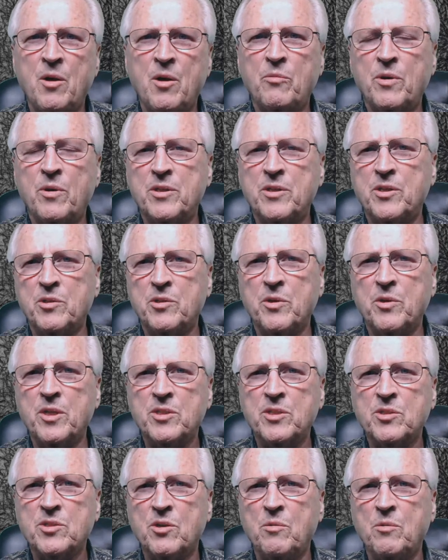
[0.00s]
when
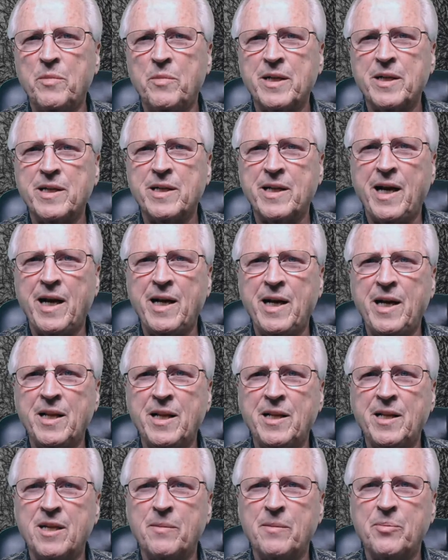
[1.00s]
doing so meant
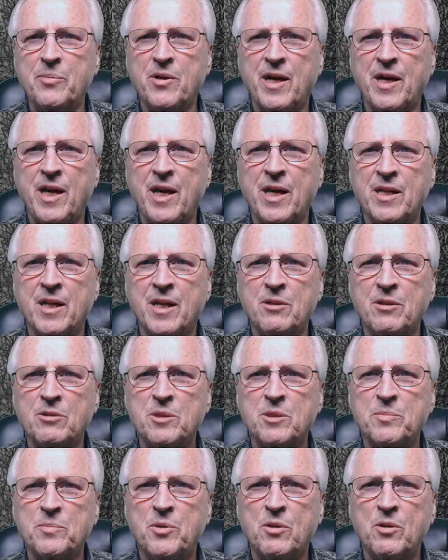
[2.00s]
gaining the upper hand on
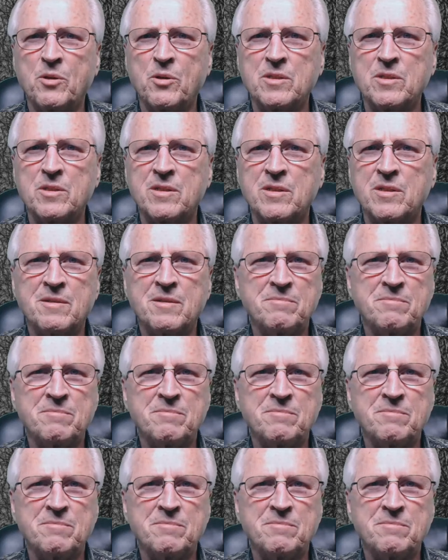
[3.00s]
those opponents?